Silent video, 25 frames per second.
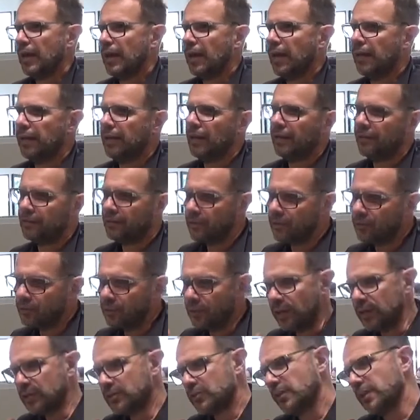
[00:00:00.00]
an
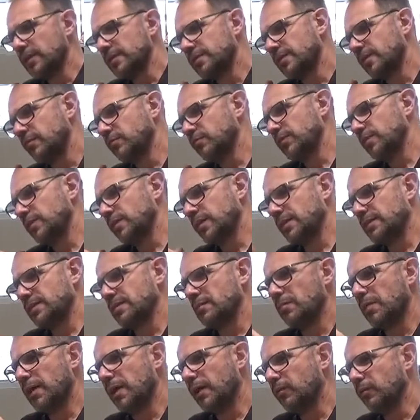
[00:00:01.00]
articulation as something that
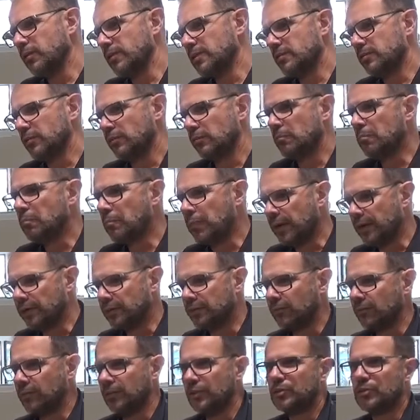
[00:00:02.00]
somehow is sort of
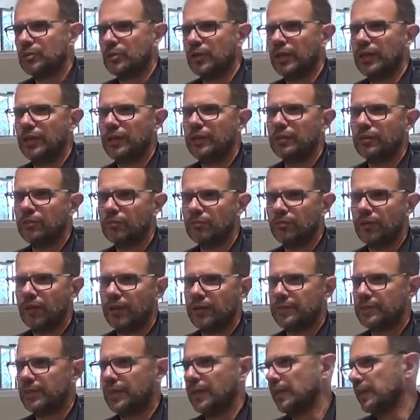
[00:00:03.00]
part of the trade of
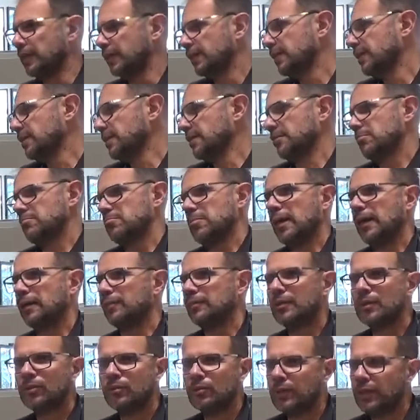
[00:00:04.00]
let's say
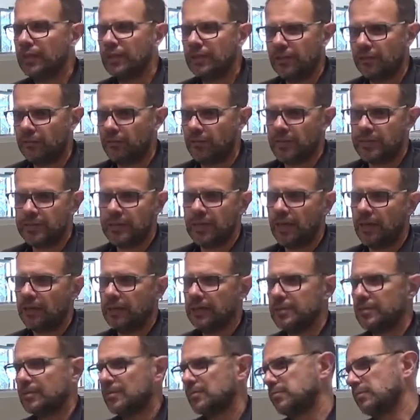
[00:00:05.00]
articulating a facade
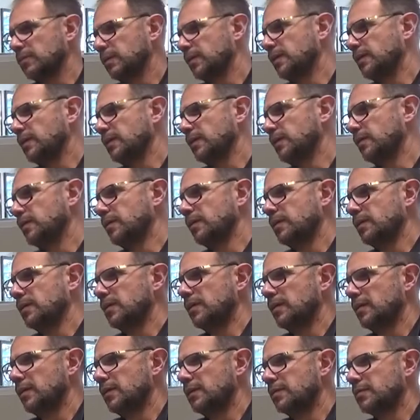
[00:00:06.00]
is
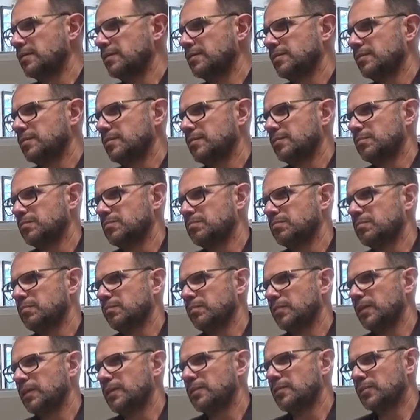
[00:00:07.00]
it's
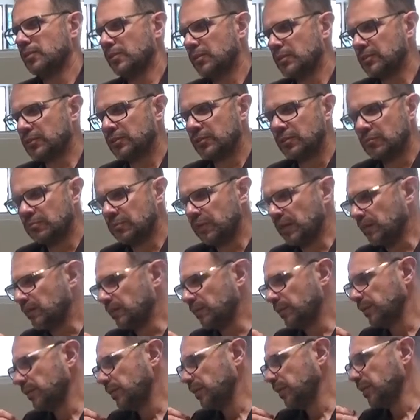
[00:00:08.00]
it's also
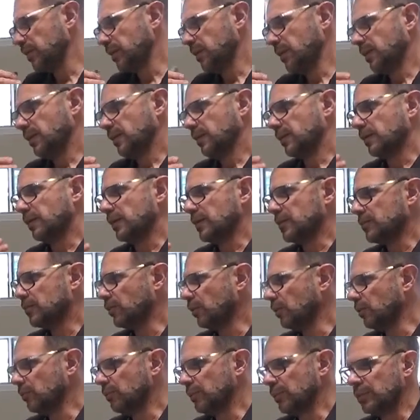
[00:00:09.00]
maybe
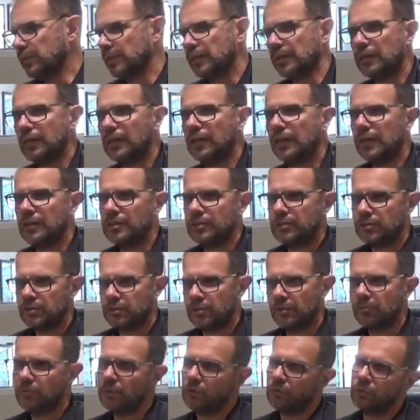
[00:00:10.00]
resolving the
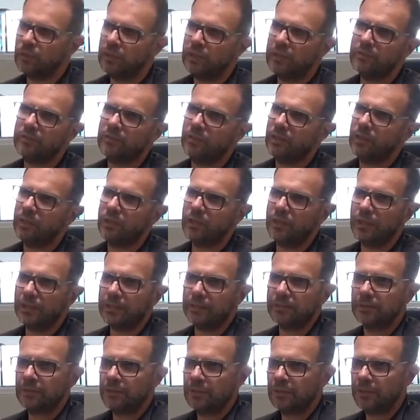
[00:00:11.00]
relationship between interior and
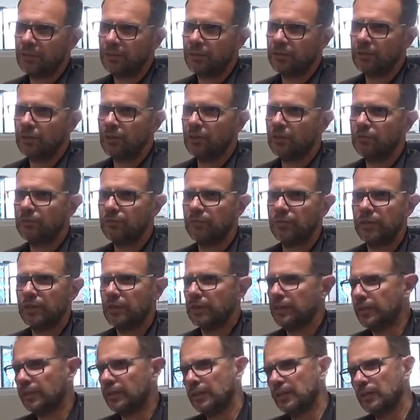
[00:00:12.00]
exterior of a,
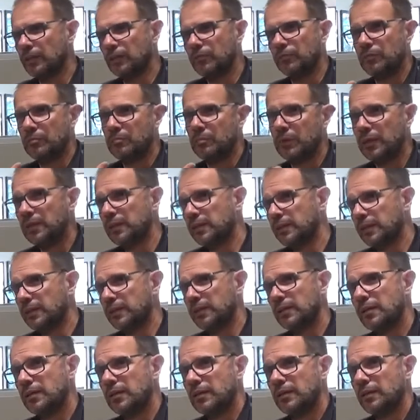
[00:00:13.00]
of a
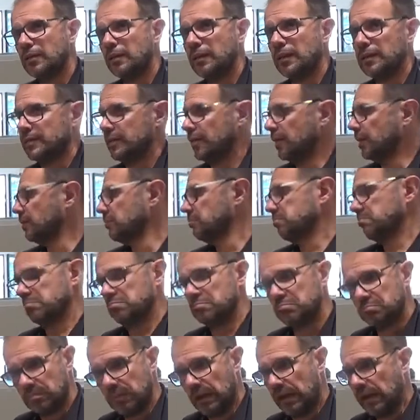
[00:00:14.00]
building let's say
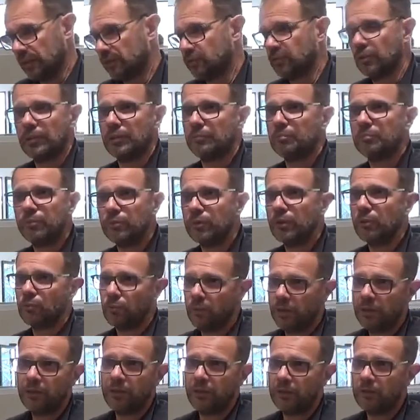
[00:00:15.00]
actually putting
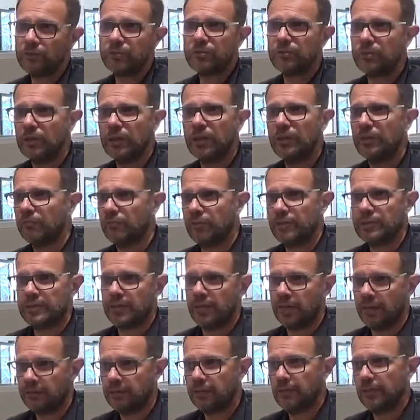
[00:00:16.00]
windows in a
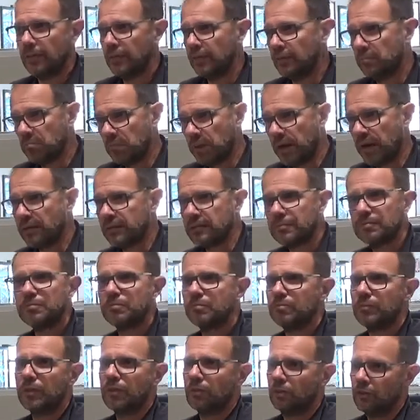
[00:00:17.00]
facade it might
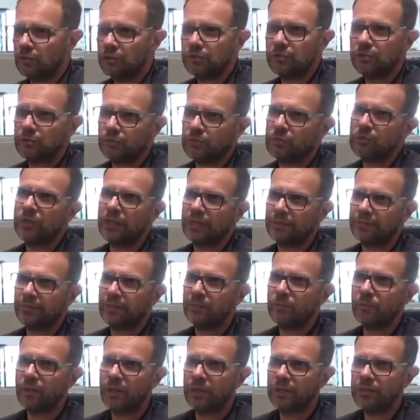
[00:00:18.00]
constitute
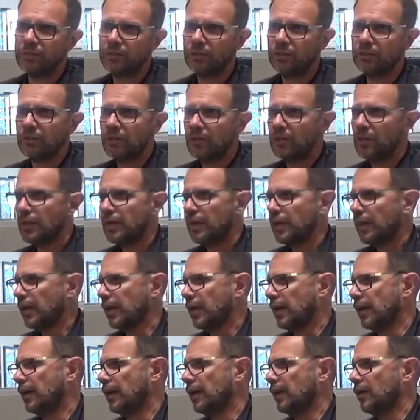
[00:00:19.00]
articulation
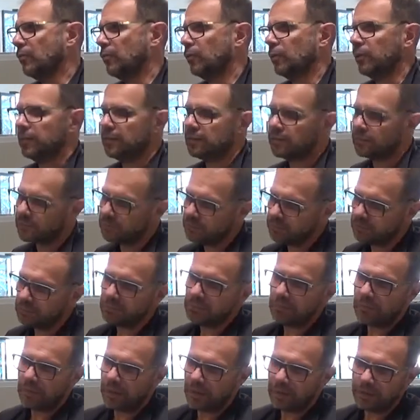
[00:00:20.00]
uh, whereas
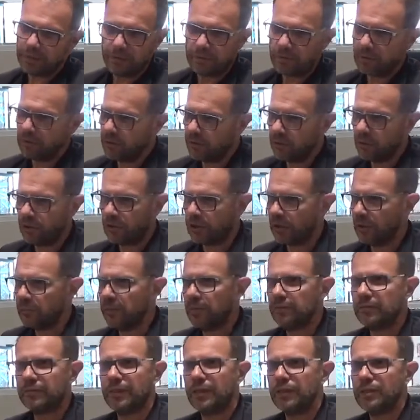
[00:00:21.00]
uh,
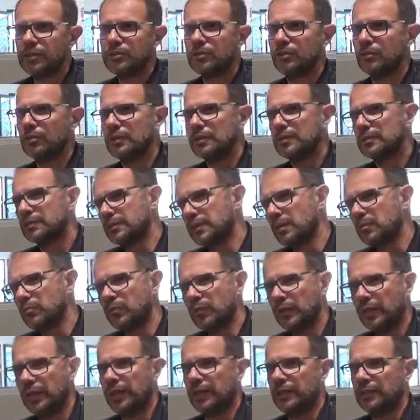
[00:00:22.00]
ornamentation is
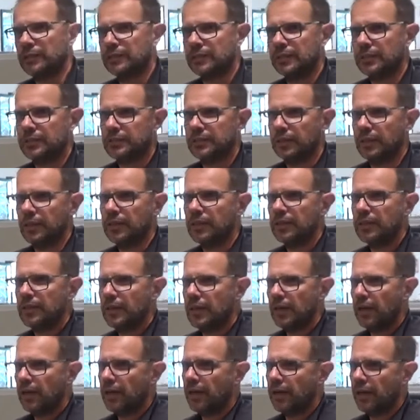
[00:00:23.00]
something else, let's say.
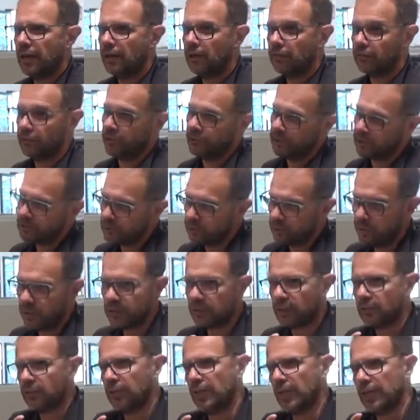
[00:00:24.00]
Uh, of course,
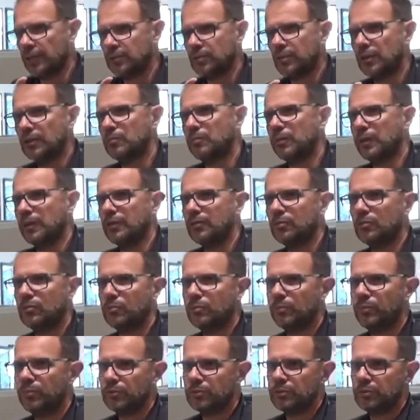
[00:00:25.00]
one could actually begin to
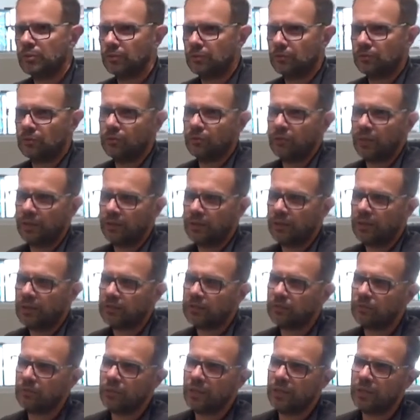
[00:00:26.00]
push those two ideas
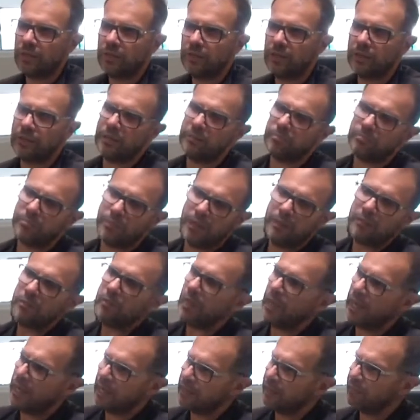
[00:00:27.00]
together, and maybe,
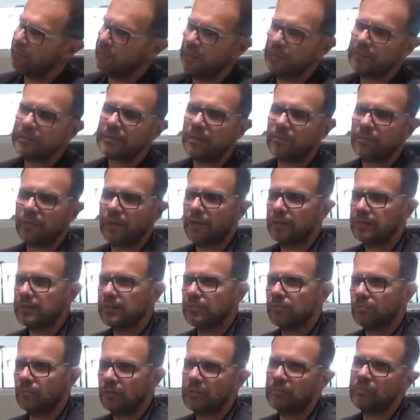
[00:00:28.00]
arguably, in some
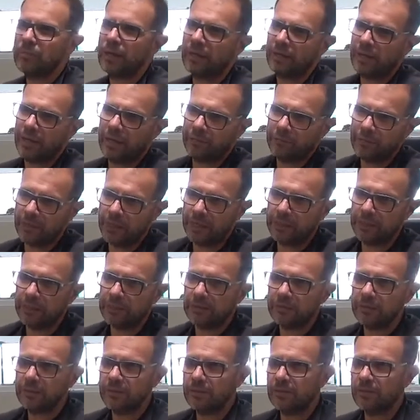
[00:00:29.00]
cases, we might have done
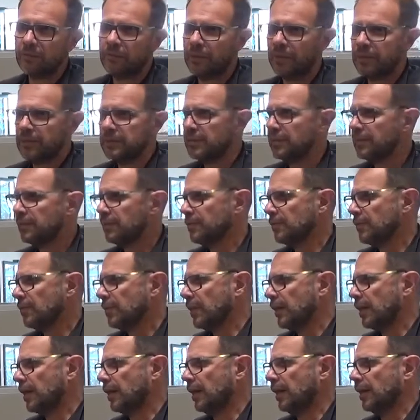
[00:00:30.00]
it in the past.
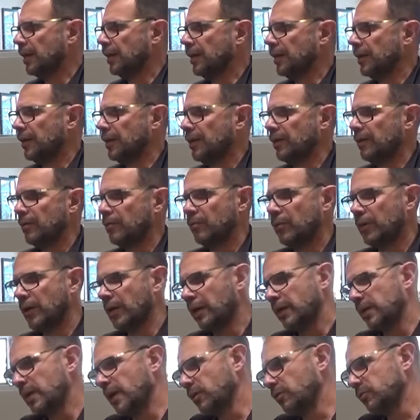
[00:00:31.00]
Uh, we
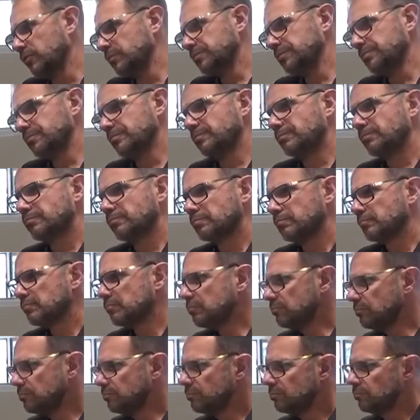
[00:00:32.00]
are now,
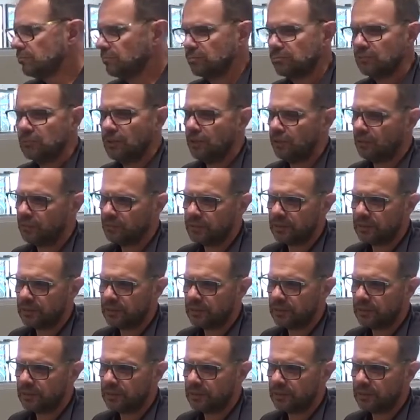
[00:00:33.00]
you know,